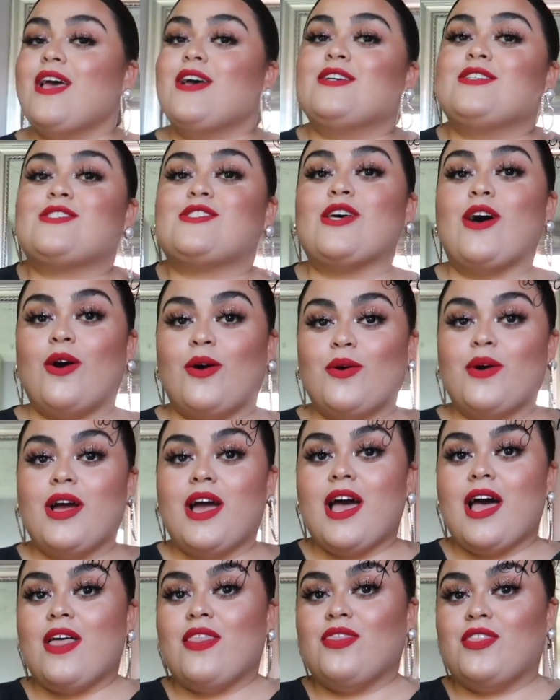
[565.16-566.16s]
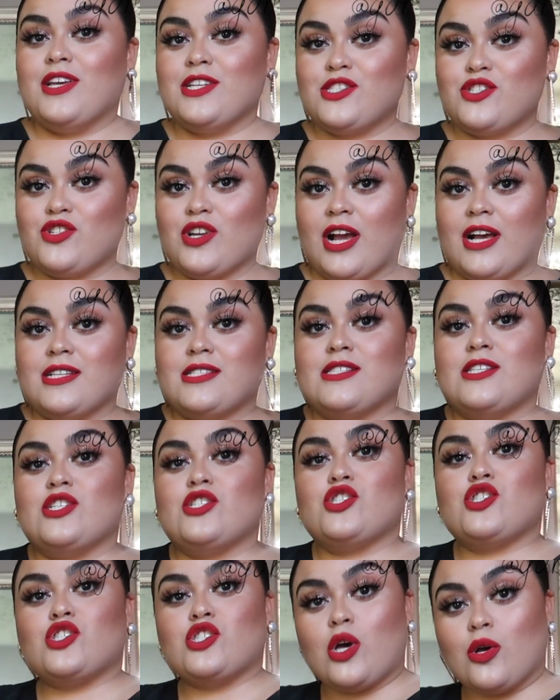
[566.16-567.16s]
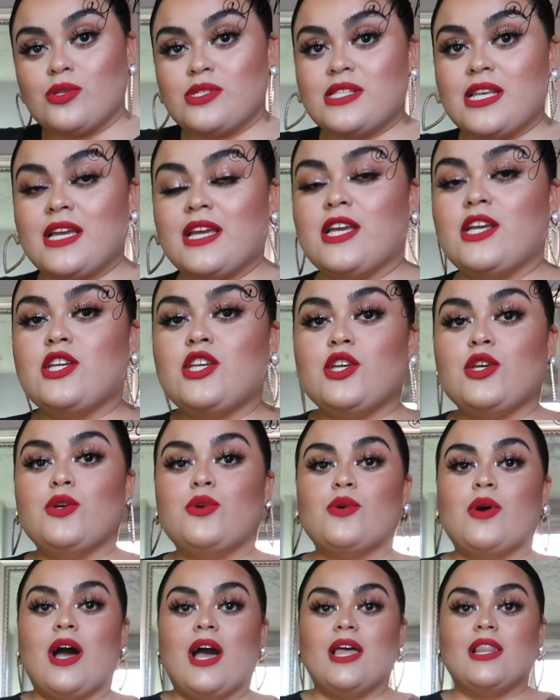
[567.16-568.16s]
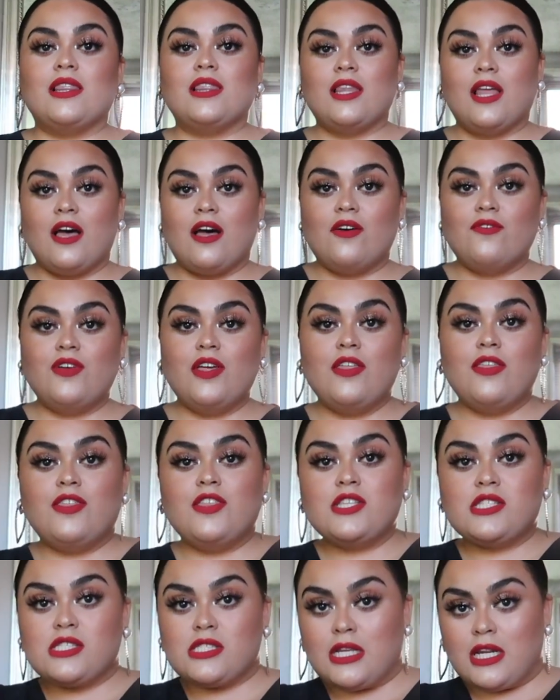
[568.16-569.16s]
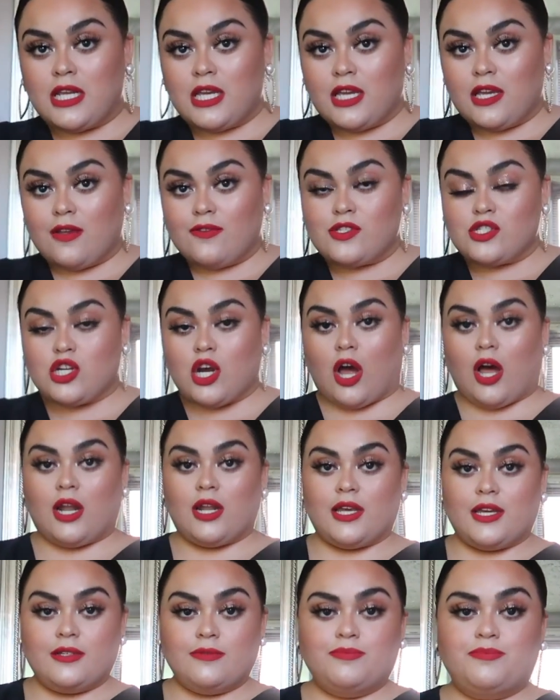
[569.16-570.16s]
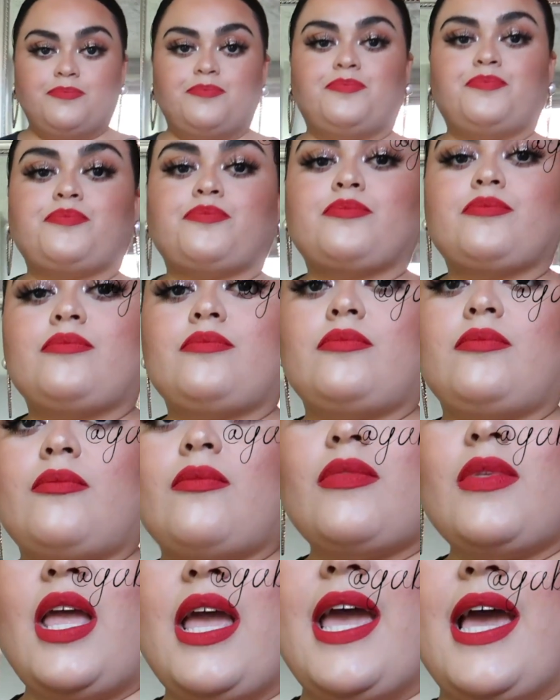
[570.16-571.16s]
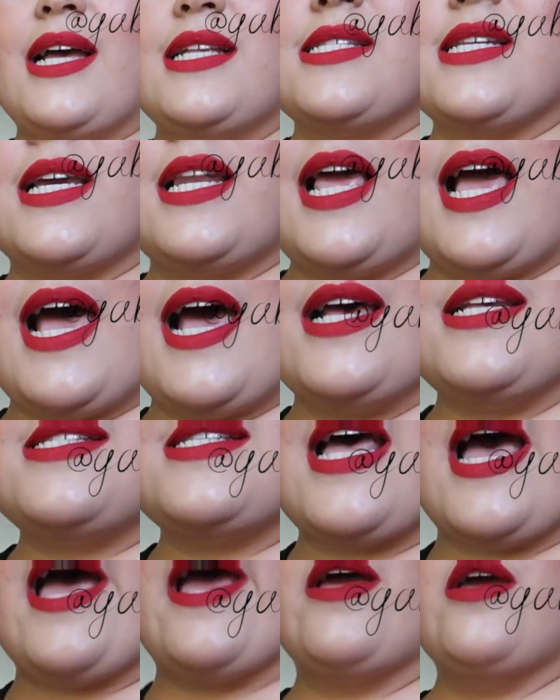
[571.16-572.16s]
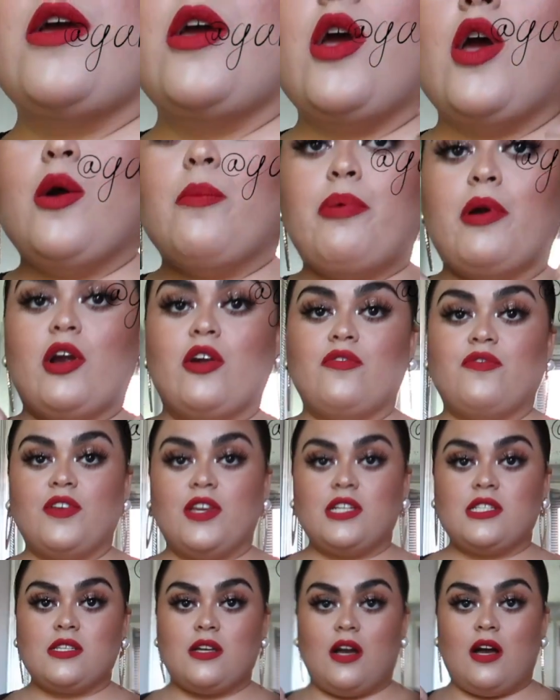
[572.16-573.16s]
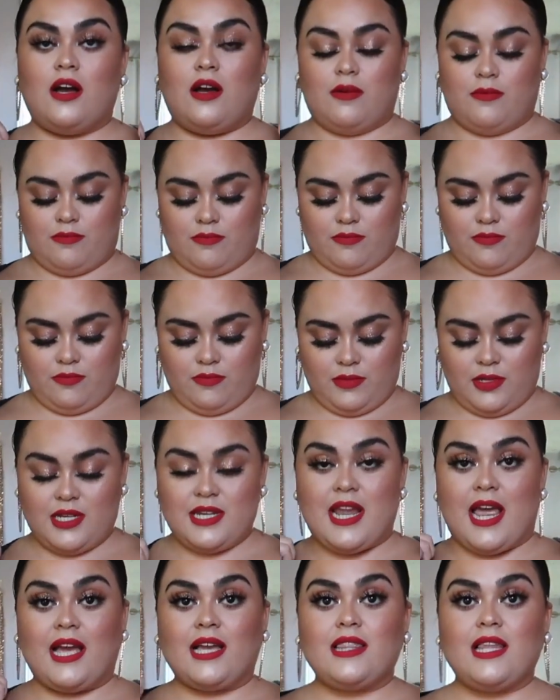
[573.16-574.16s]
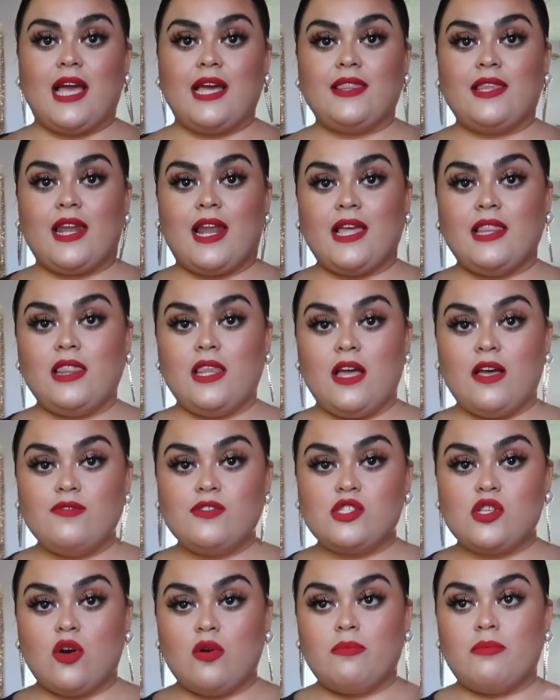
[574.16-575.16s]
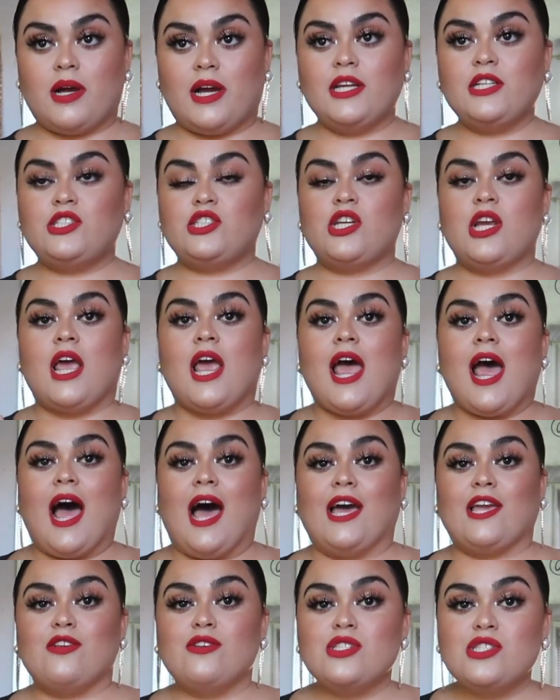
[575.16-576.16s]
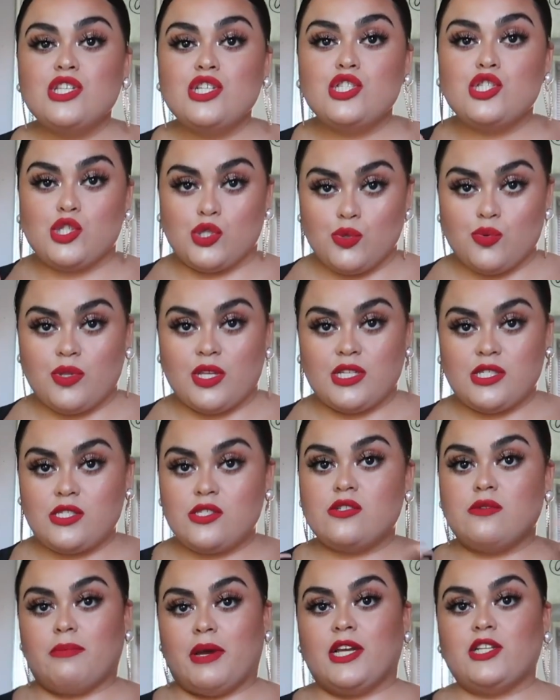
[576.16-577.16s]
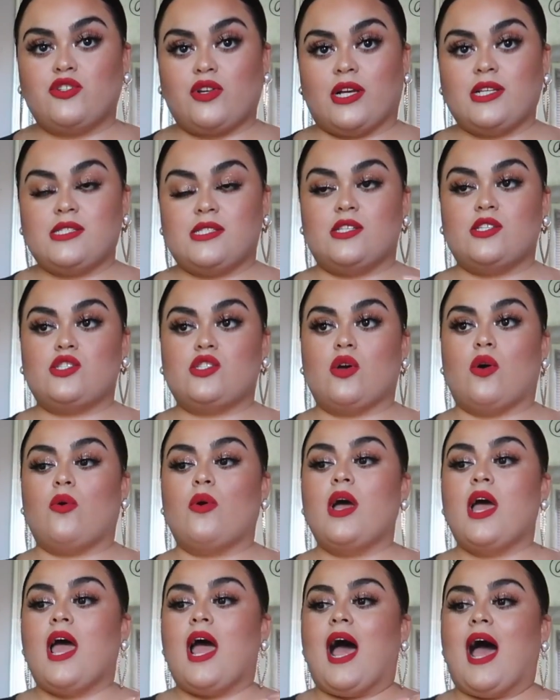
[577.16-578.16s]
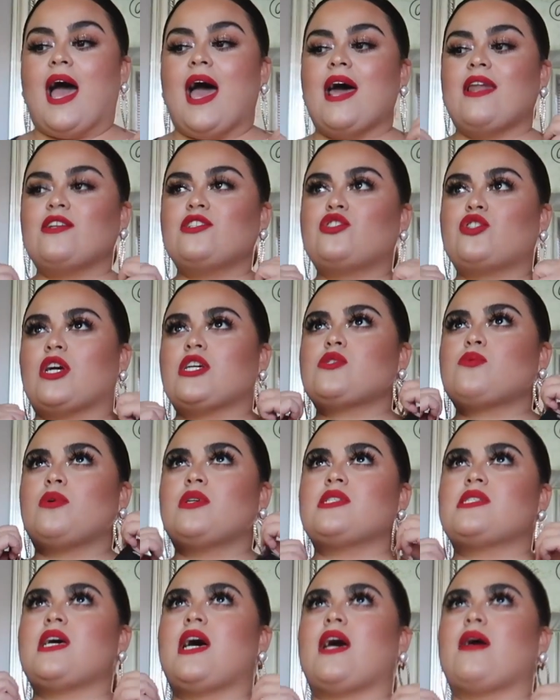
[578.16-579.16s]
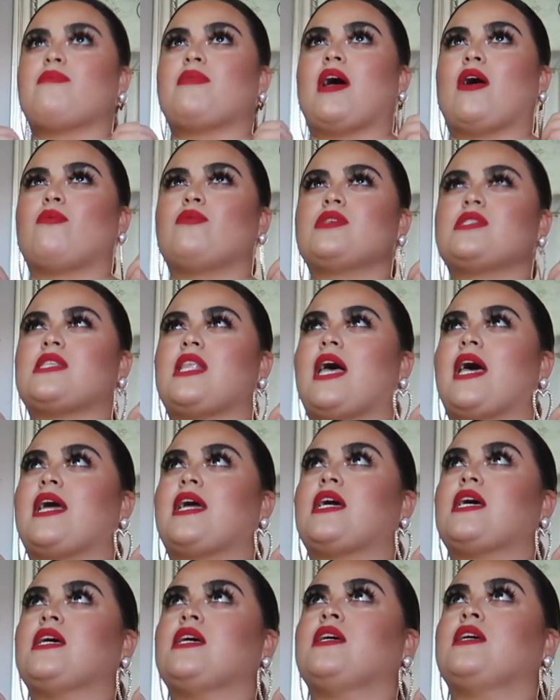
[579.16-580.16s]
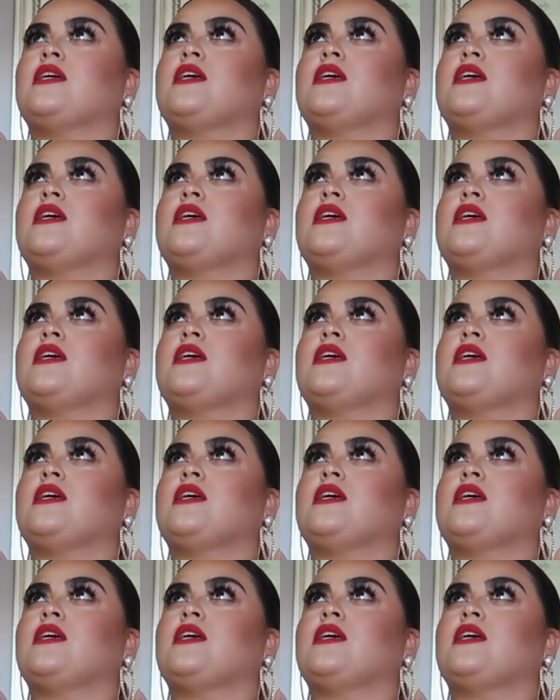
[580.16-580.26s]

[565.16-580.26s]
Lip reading: So this dress, so stinking cute. I love the sleeves, darling, and it has that perfect neckline that I love so much. I used to do this to my dresses. So I had a dress one time that was like,